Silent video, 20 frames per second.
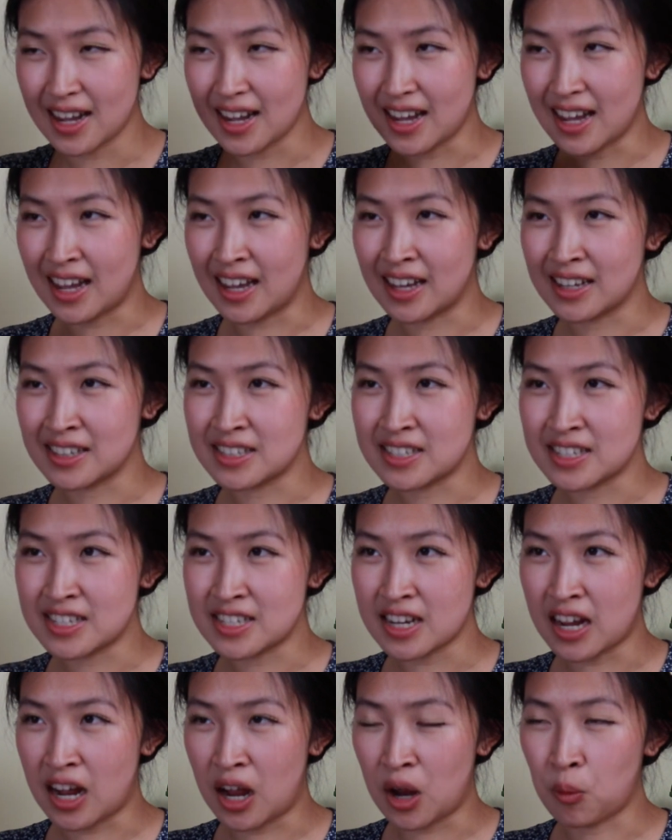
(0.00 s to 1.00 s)

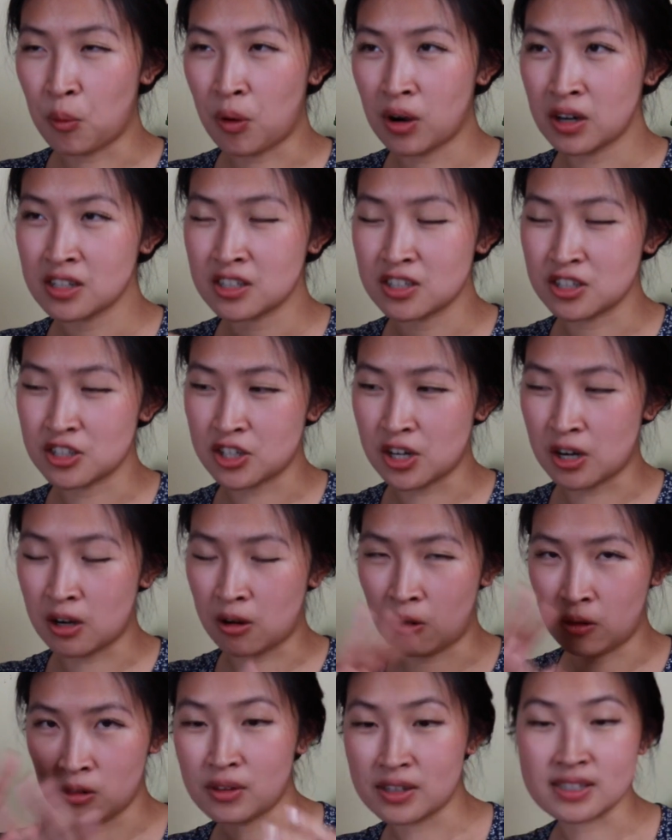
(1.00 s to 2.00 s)
And I wanted to share
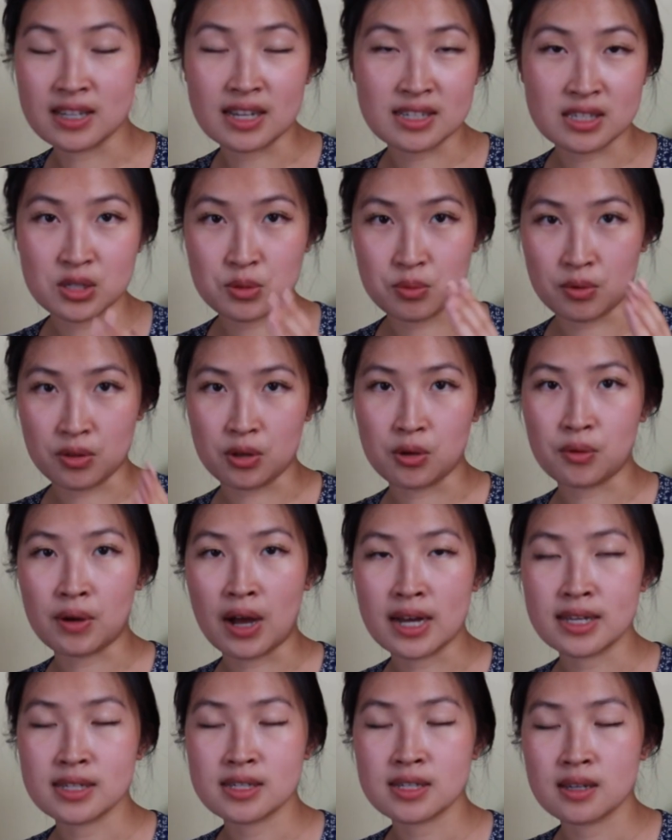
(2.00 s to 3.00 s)
all these lessons with you
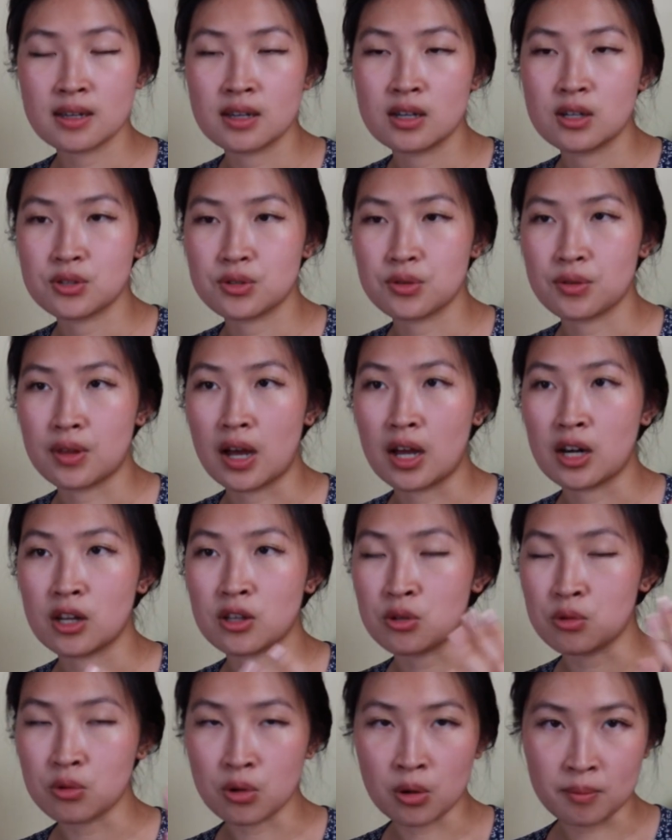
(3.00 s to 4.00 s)
guys so that
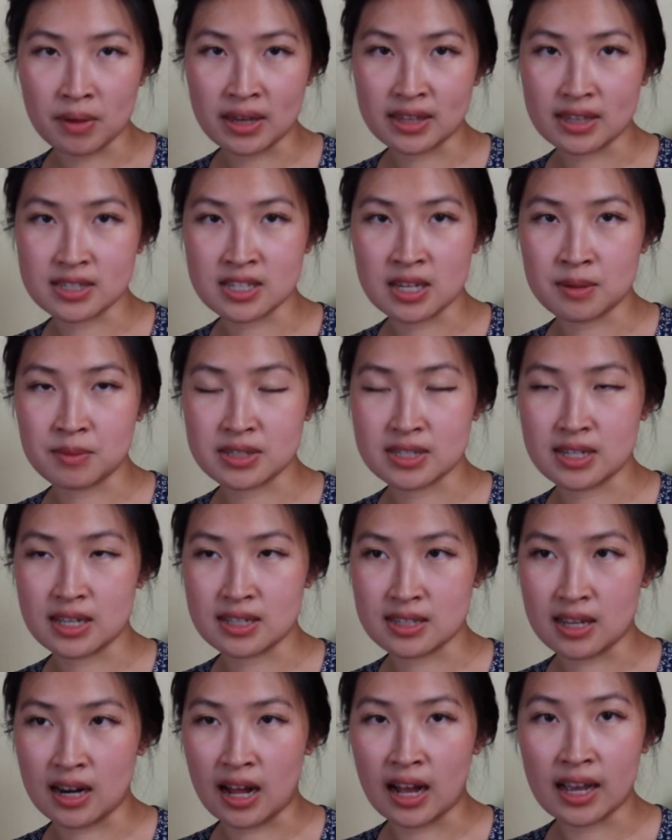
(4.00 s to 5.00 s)
you don't make the same
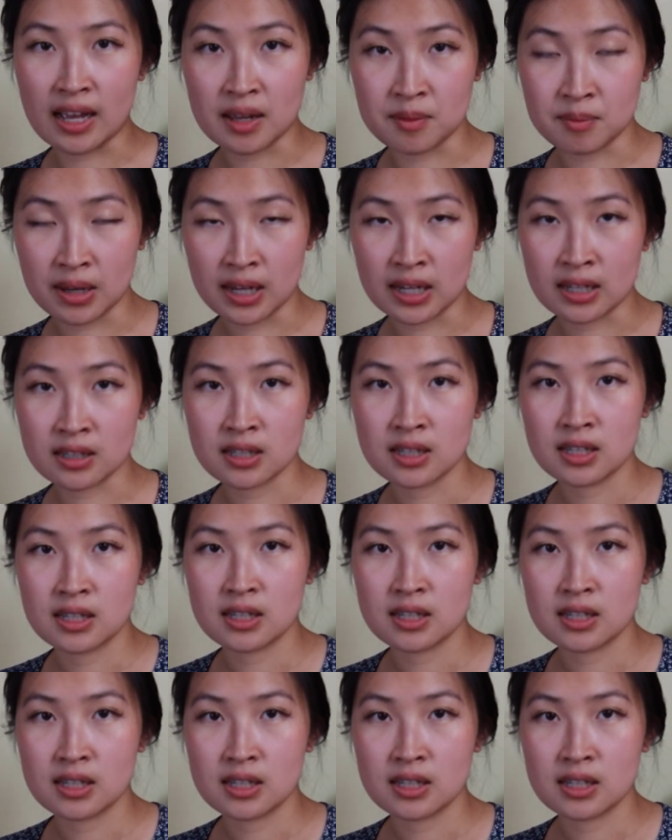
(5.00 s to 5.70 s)
mistakes that I had made,